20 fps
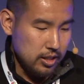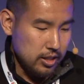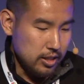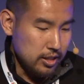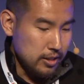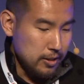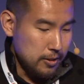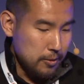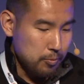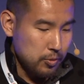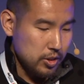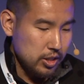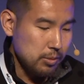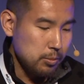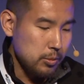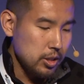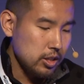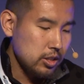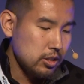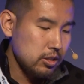
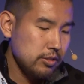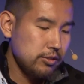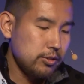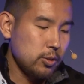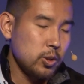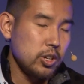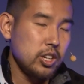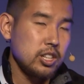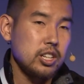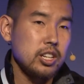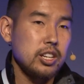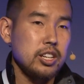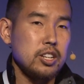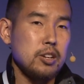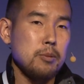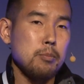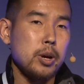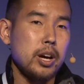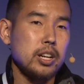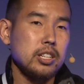Some things to avoid, you
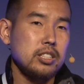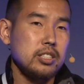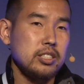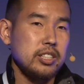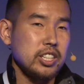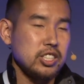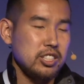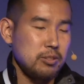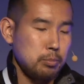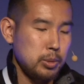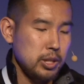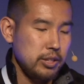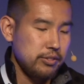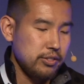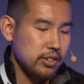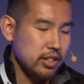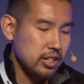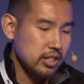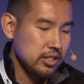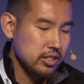know, monetization
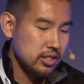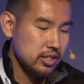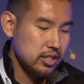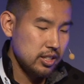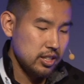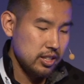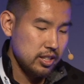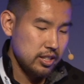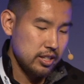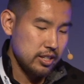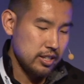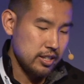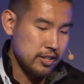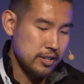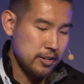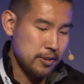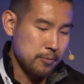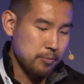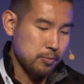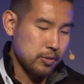pitfalls.
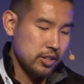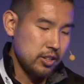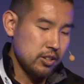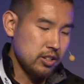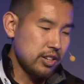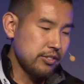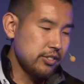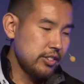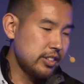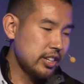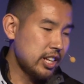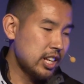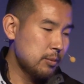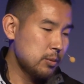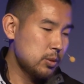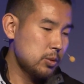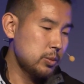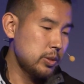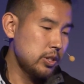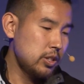You know,
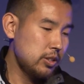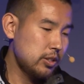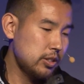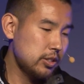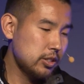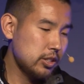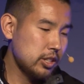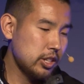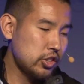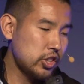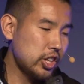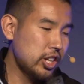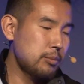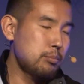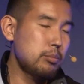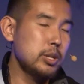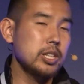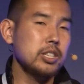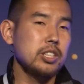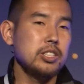oftentimes when you try to
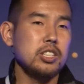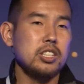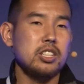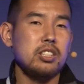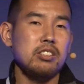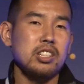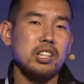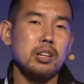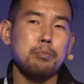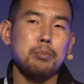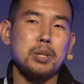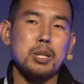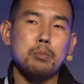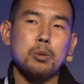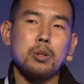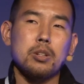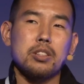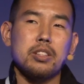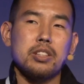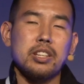break into Korea,
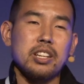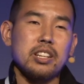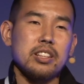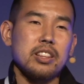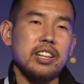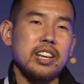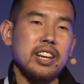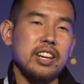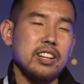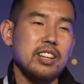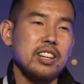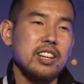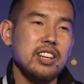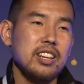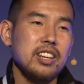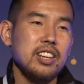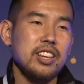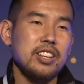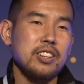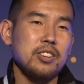people think that,
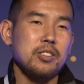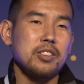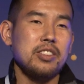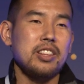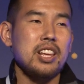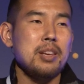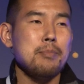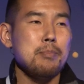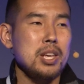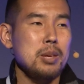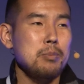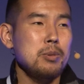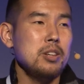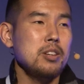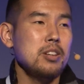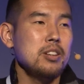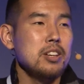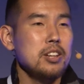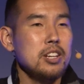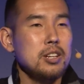you know, they may
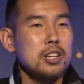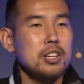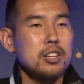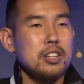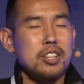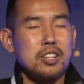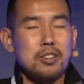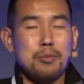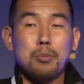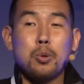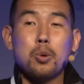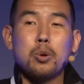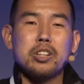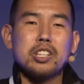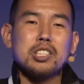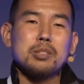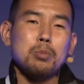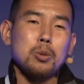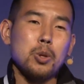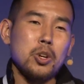be, you know, more
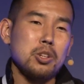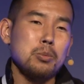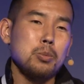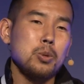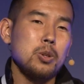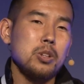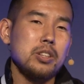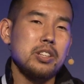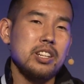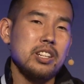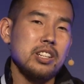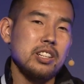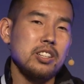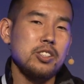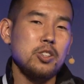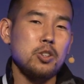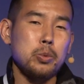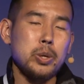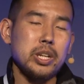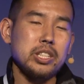exploitable than
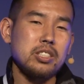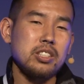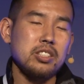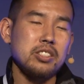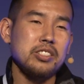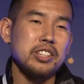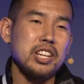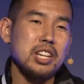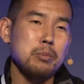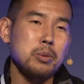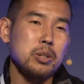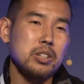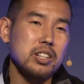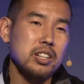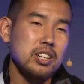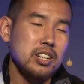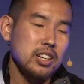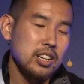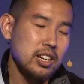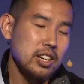your Western gamer.
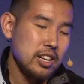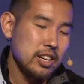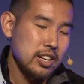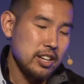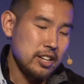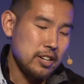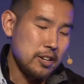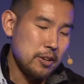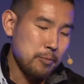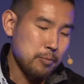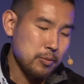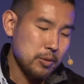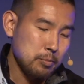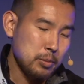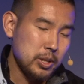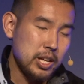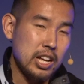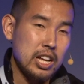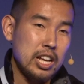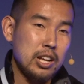
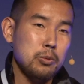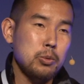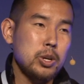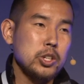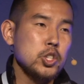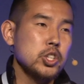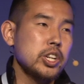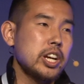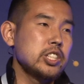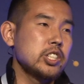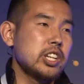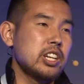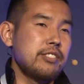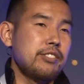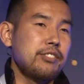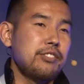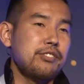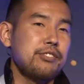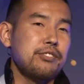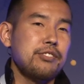But I don't want you guys to kind
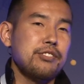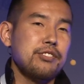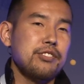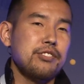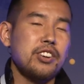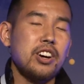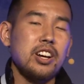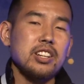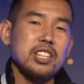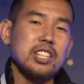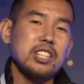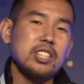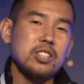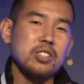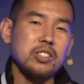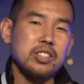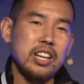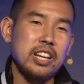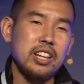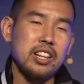of fall
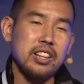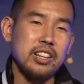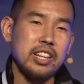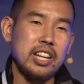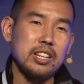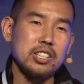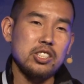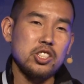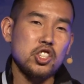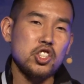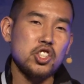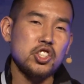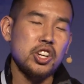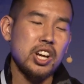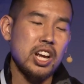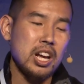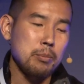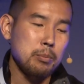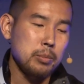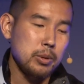into that
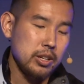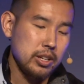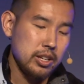trap.